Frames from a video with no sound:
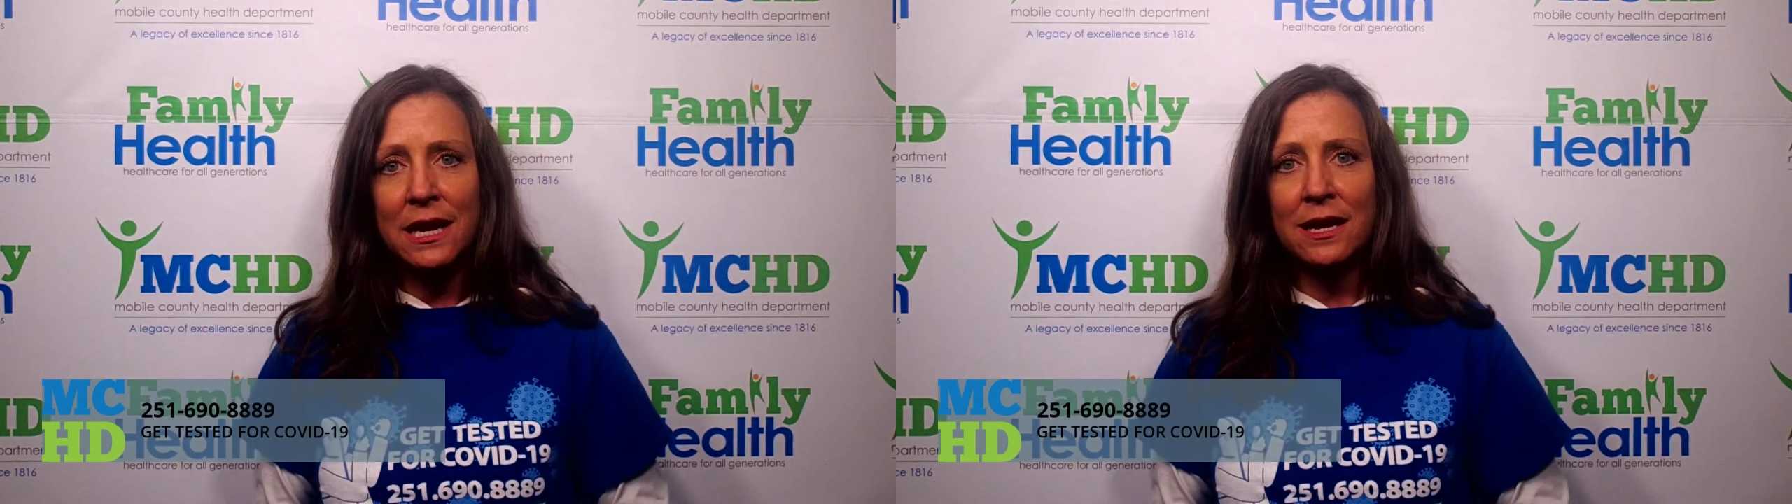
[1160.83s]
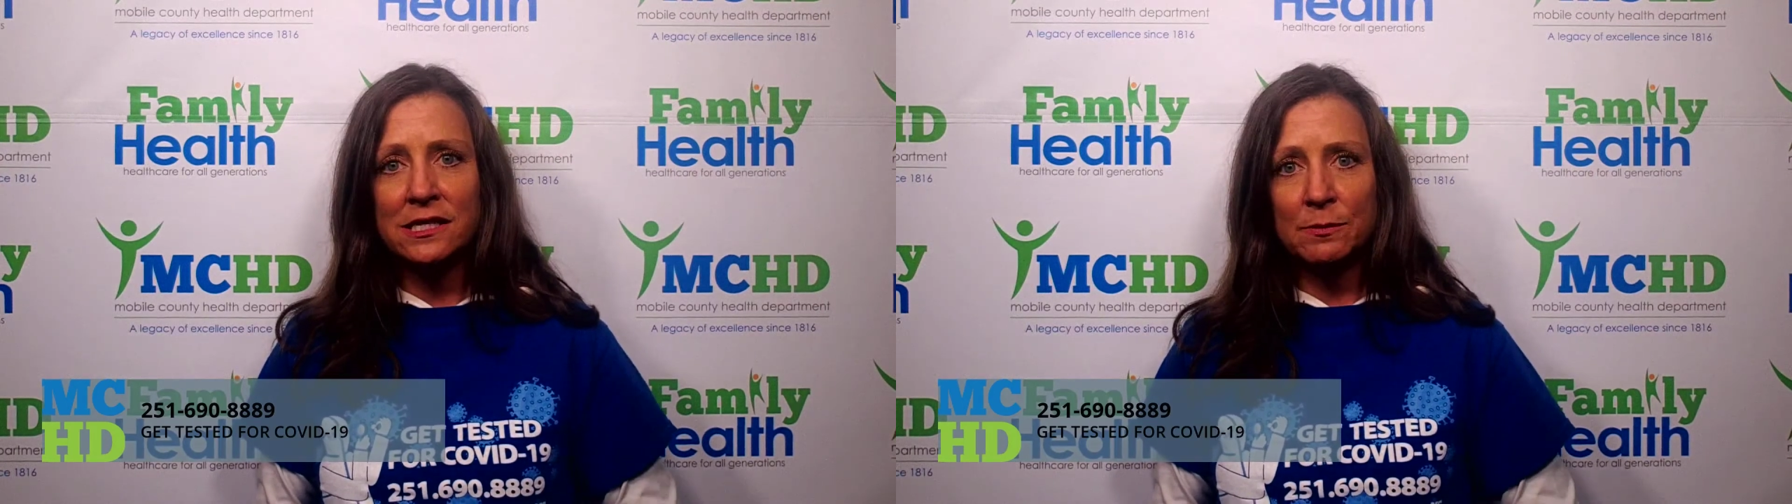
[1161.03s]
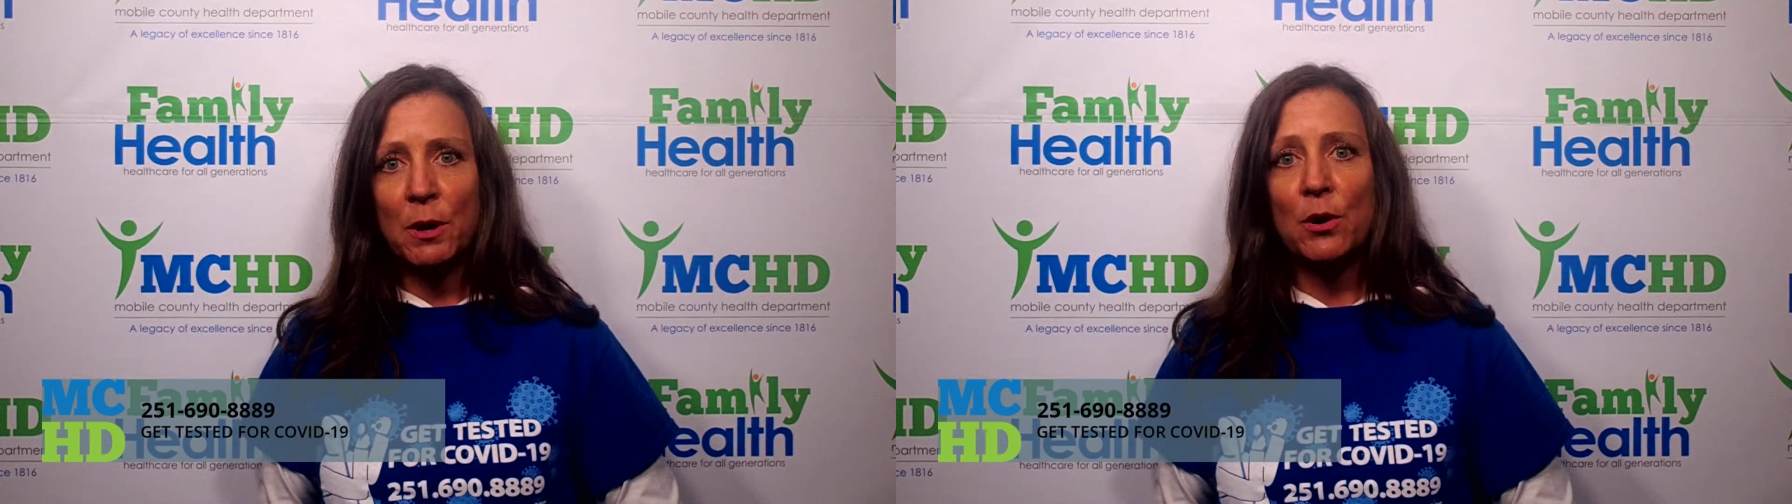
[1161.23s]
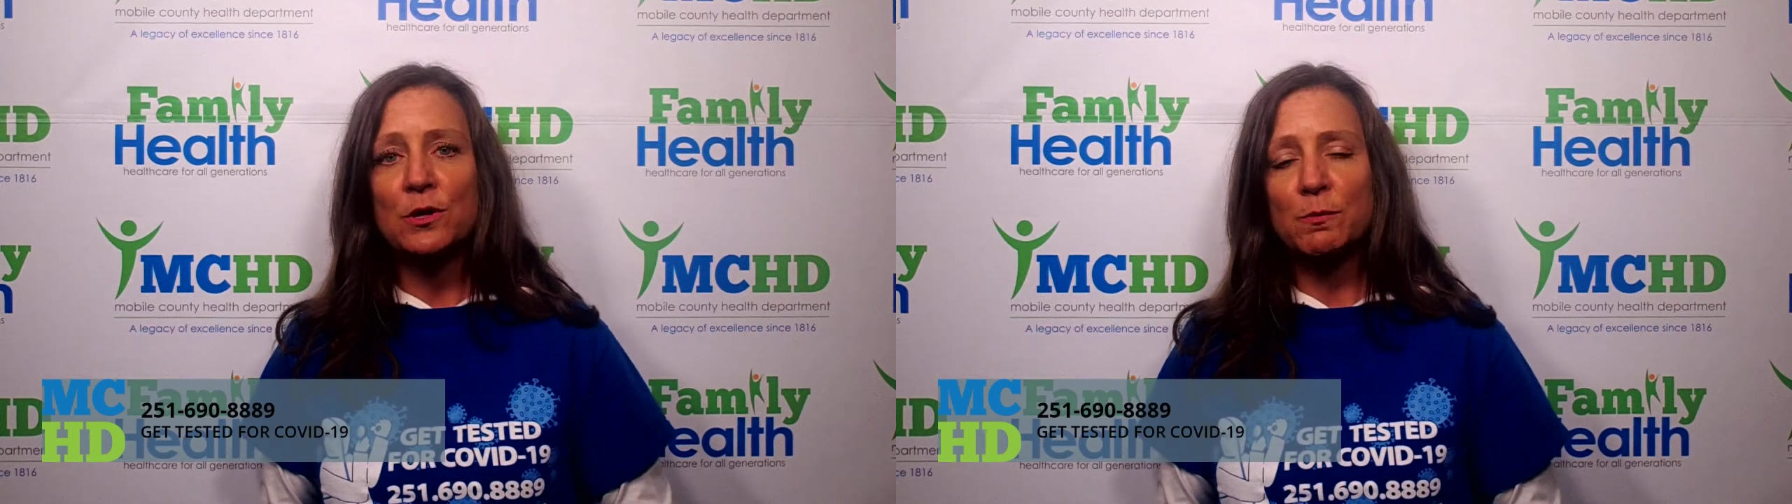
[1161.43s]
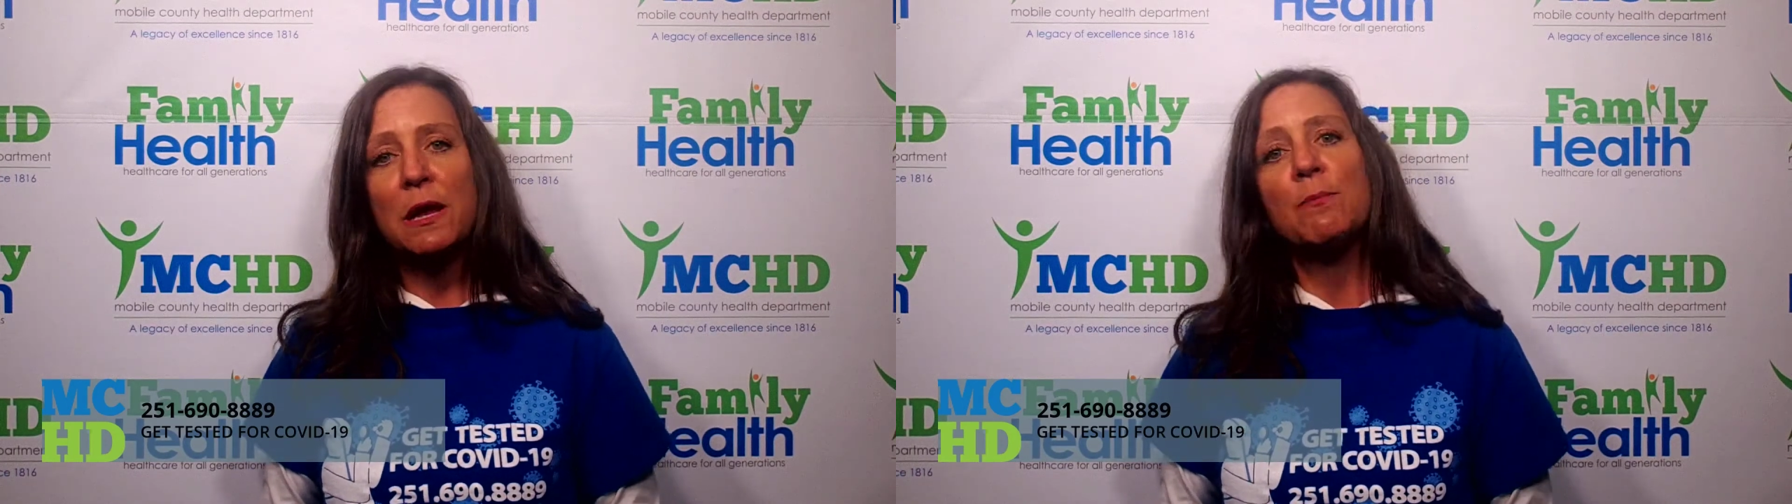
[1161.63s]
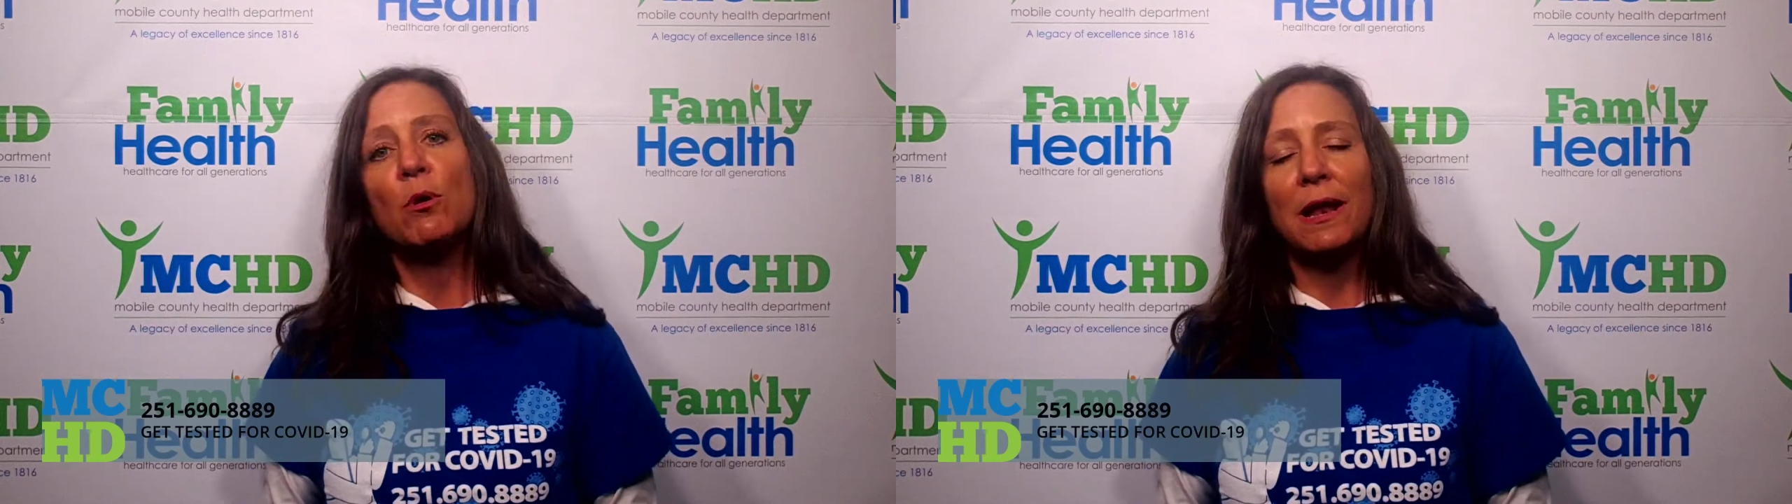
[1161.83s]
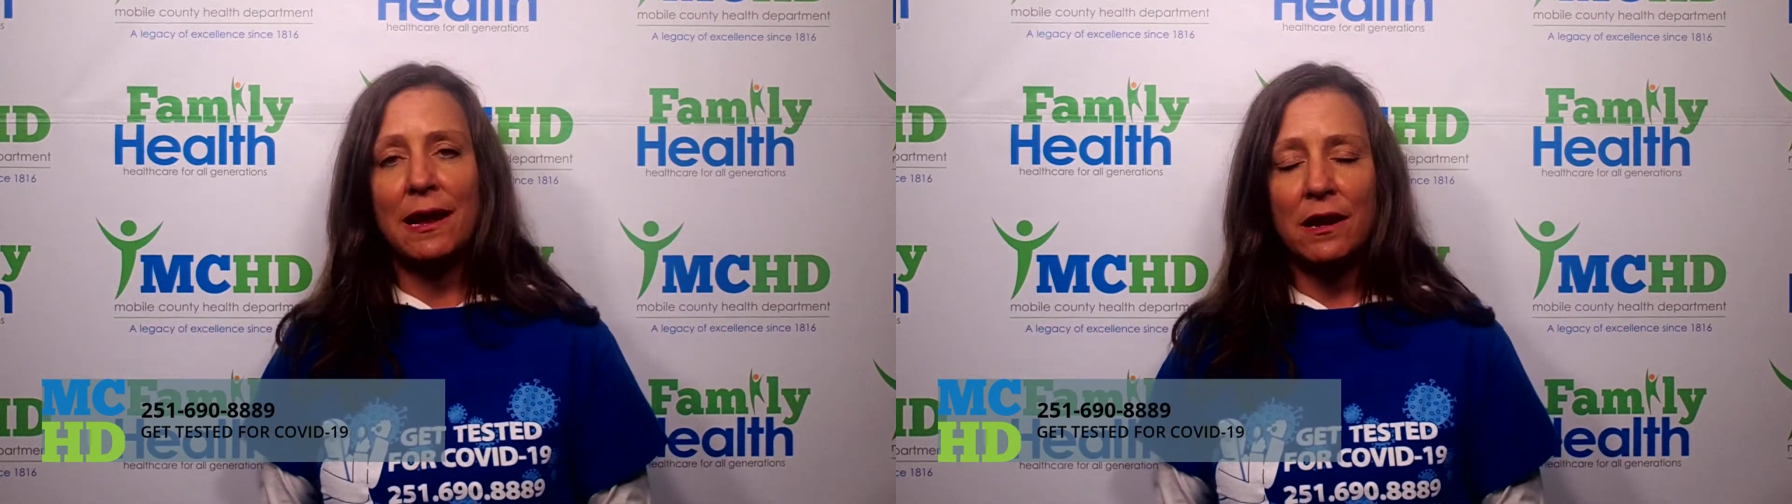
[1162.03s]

expose people